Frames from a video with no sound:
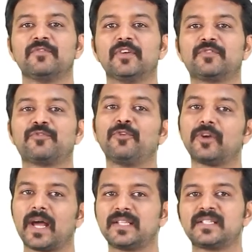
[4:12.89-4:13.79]
with
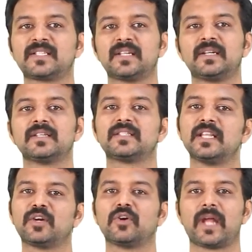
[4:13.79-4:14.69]
4 adjacent
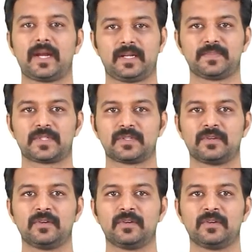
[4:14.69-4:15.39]
silicon atoms.